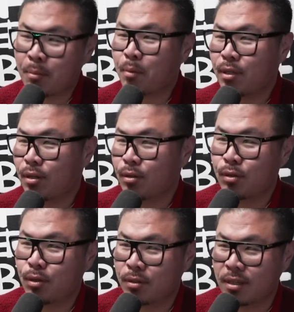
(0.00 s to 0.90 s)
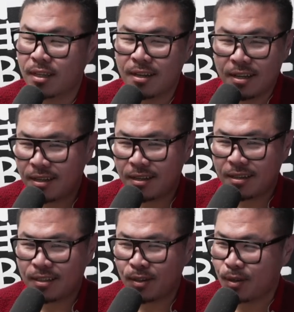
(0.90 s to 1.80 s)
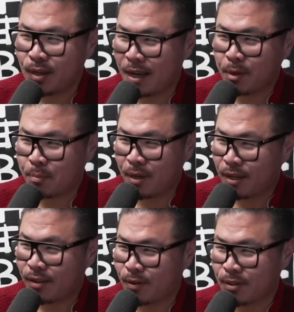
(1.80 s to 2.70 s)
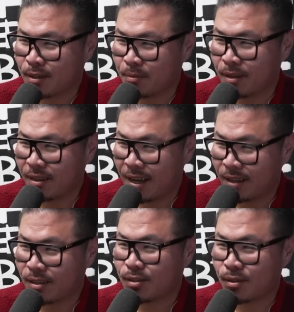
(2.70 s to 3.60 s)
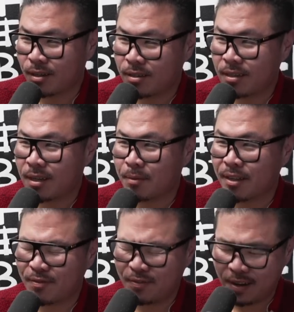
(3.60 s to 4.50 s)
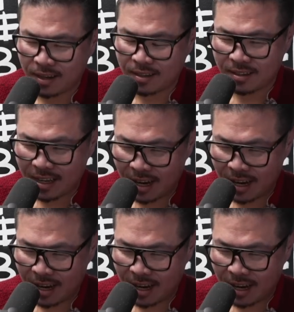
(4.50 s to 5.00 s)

I remember telling you too. I was like, you, you had me pick if it was going to be Alex or Izzy, and I'm like, fuck.